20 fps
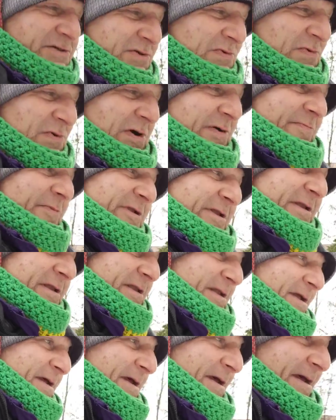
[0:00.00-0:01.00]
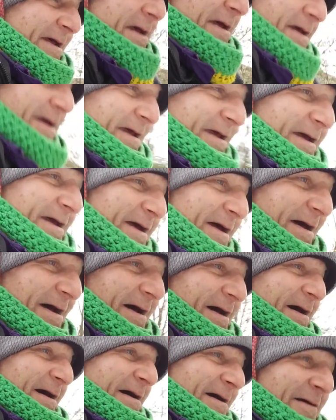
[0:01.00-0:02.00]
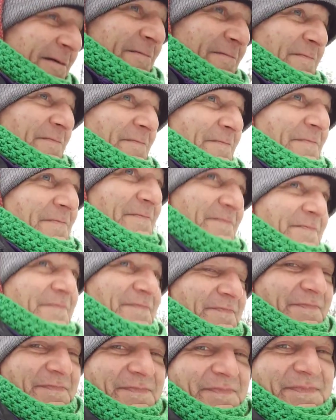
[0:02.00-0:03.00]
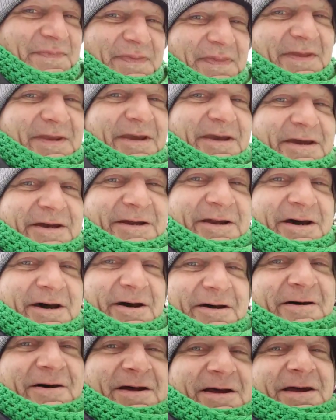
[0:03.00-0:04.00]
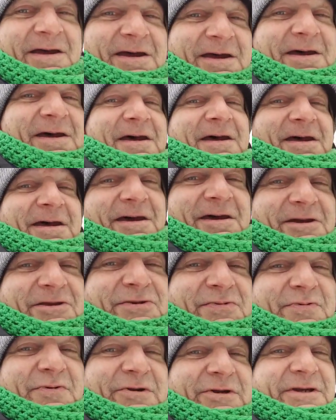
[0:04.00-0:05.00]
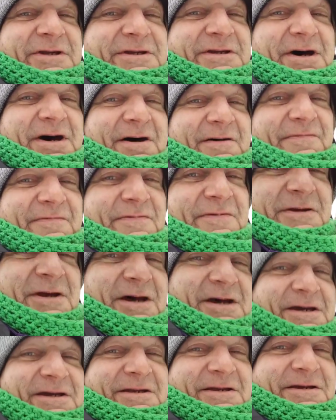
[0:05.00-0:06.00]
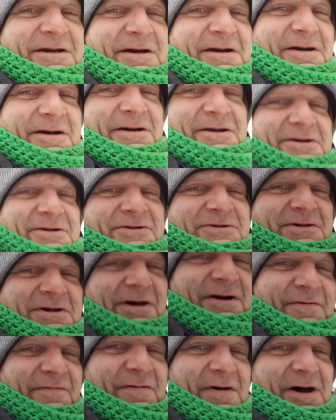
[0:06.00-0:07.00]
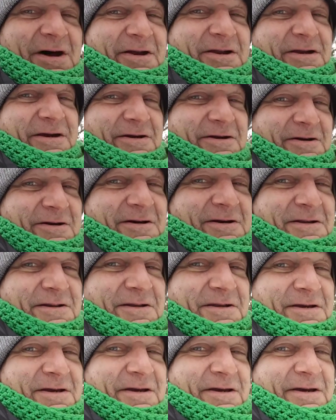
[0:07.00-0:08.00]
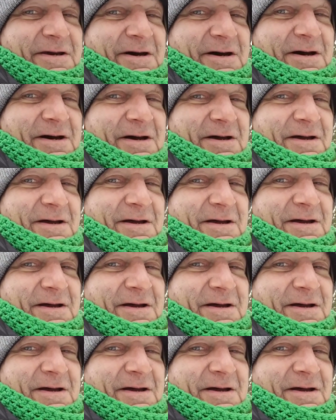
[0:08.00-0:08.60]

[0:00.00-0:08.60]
as a woman. Um, you know, it's pretty tough taking care of yourself out here in the